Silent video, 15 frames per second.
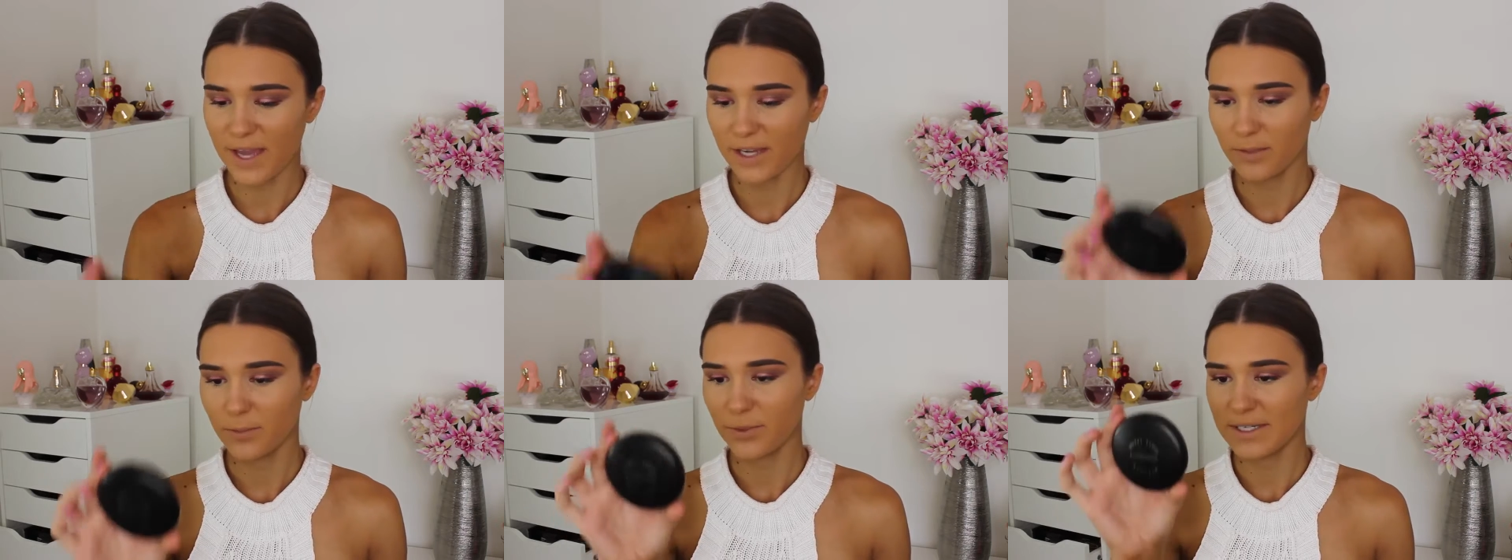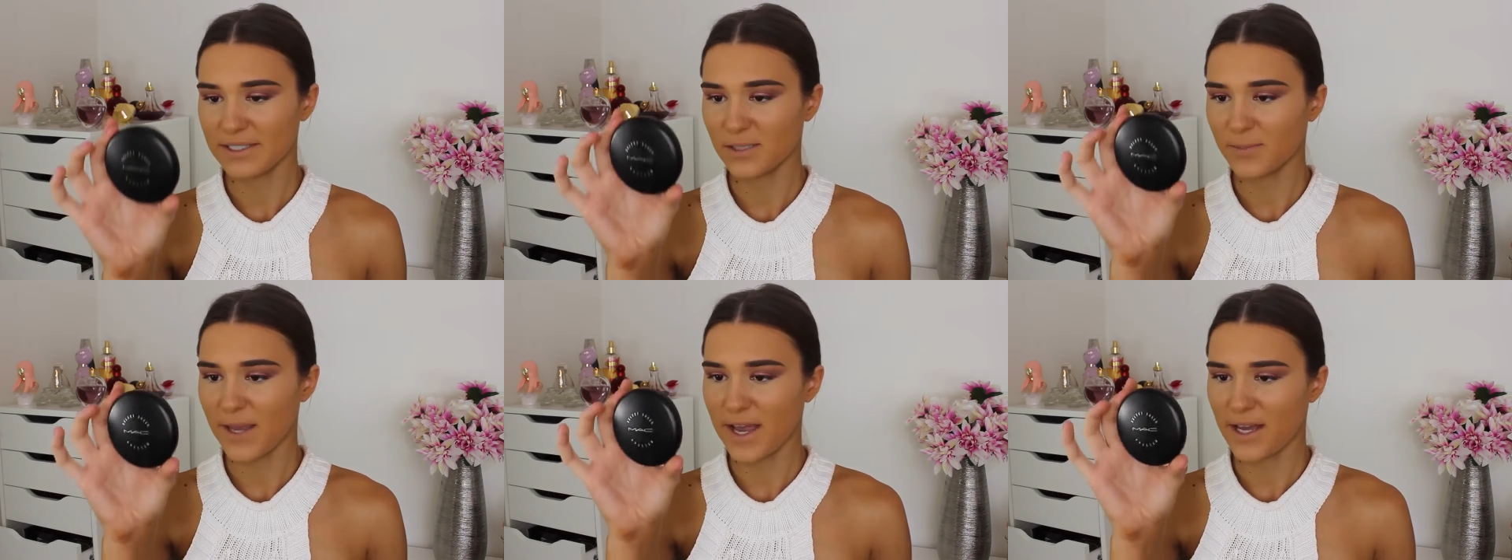MAC
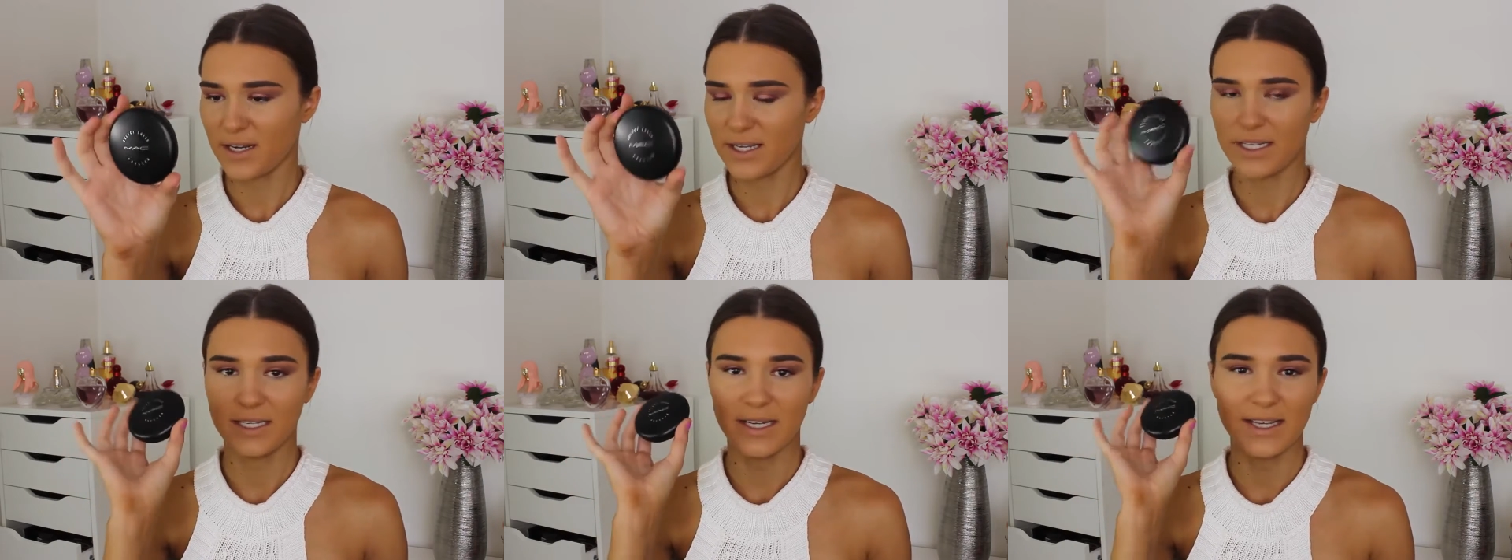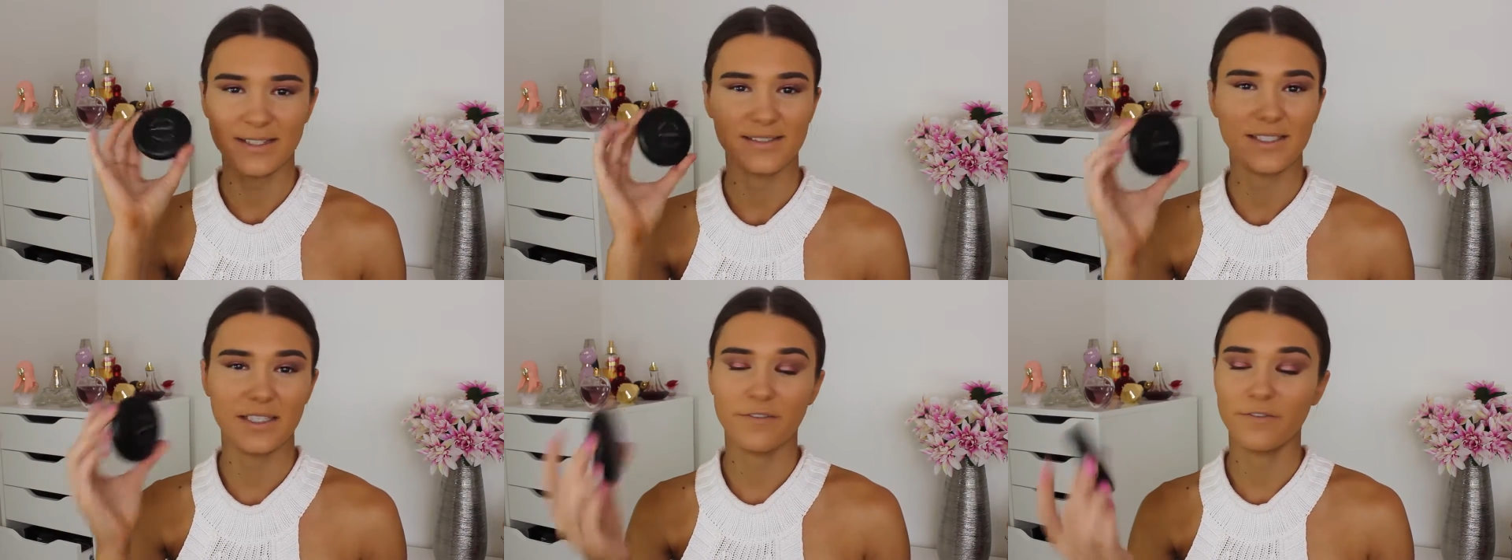Pressed Powder in
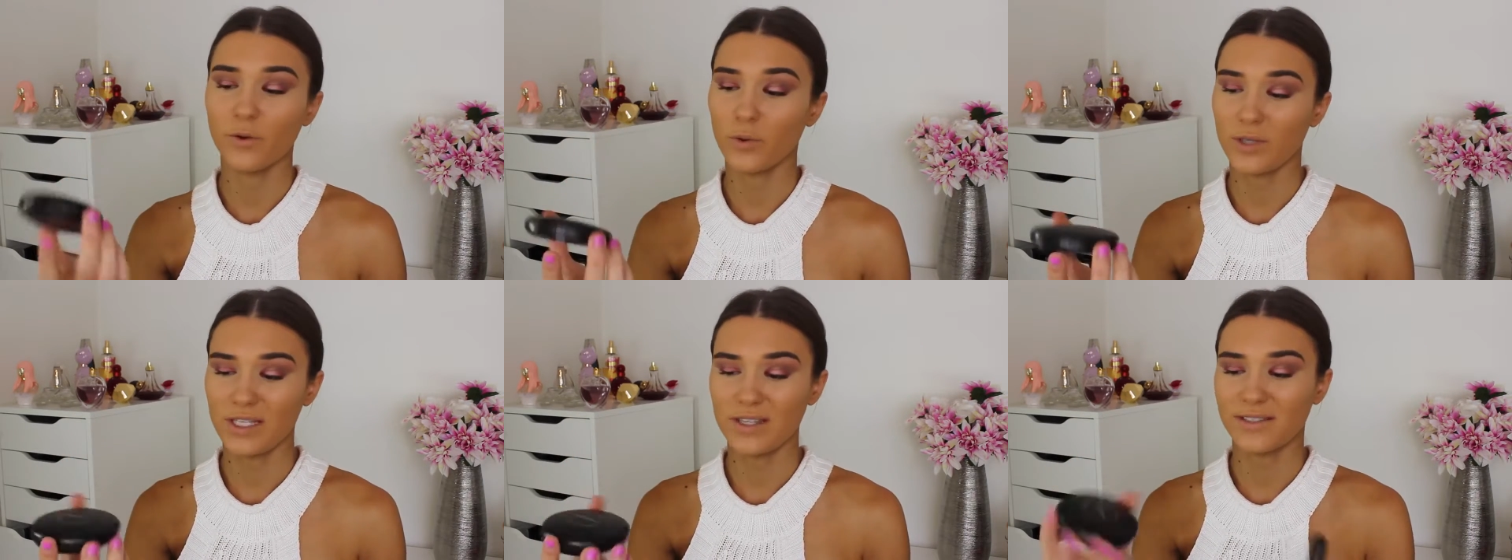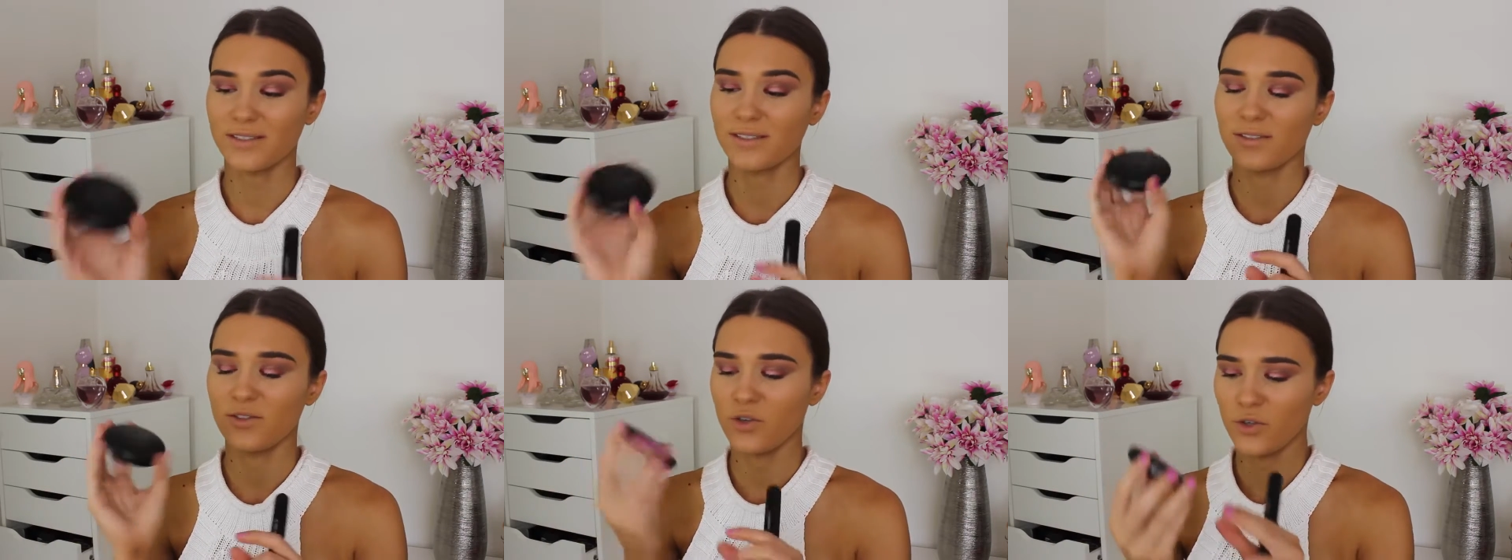NC40.
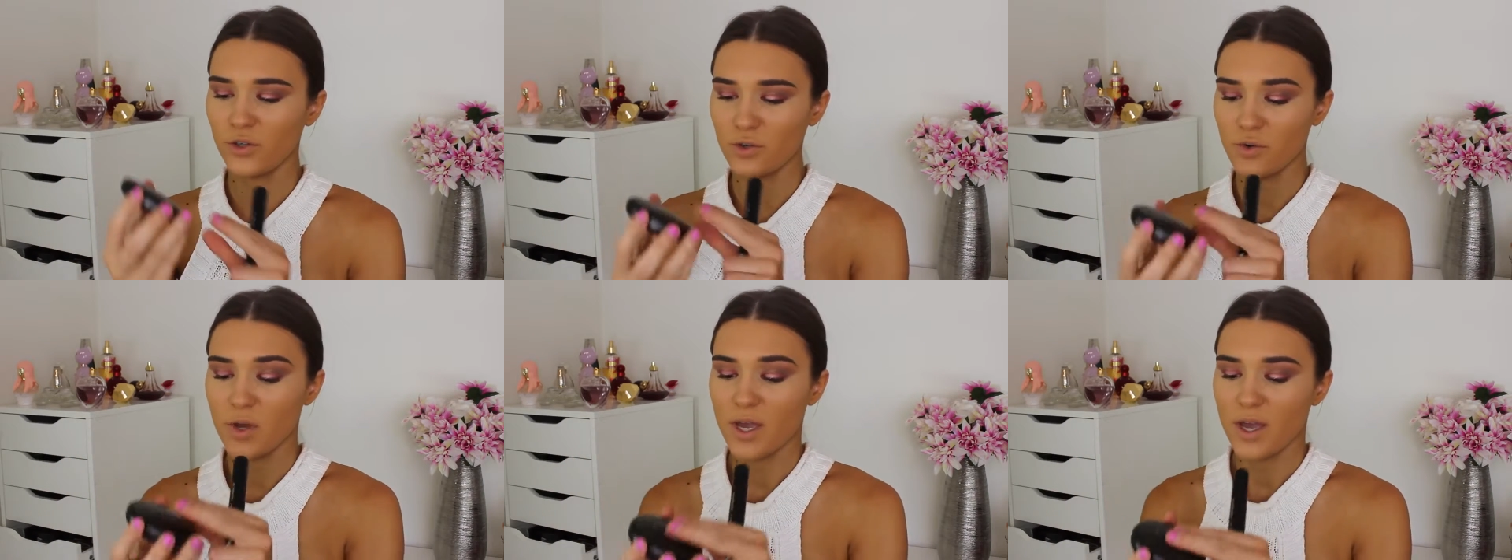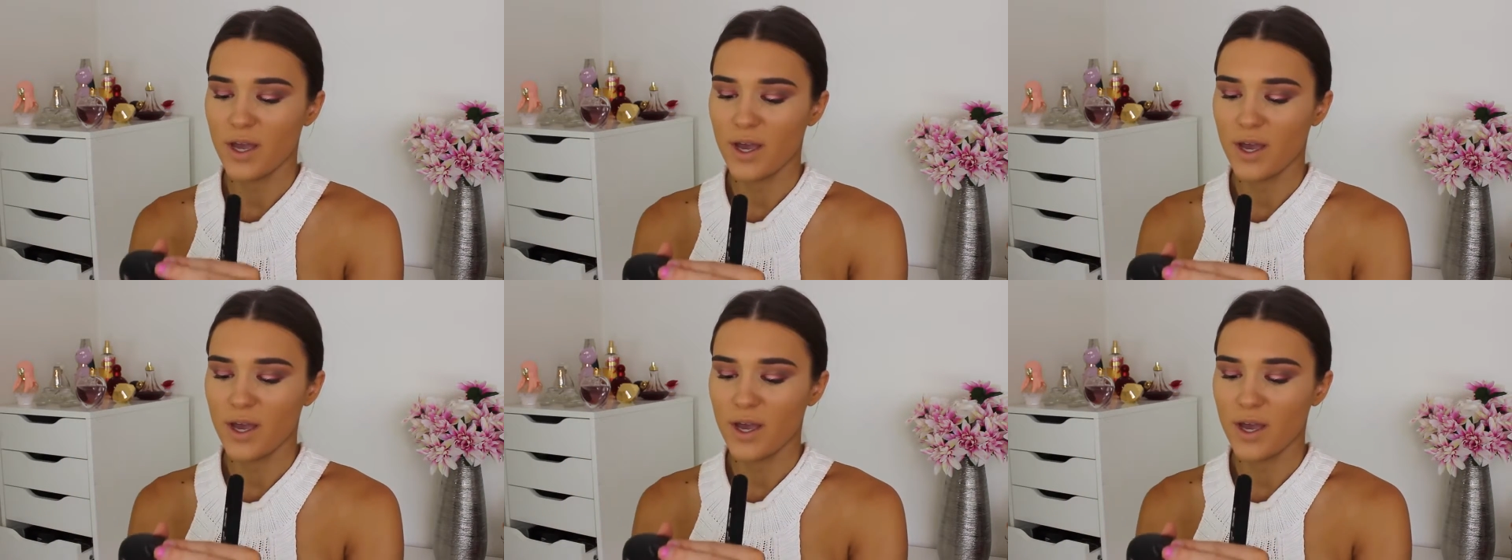This is new.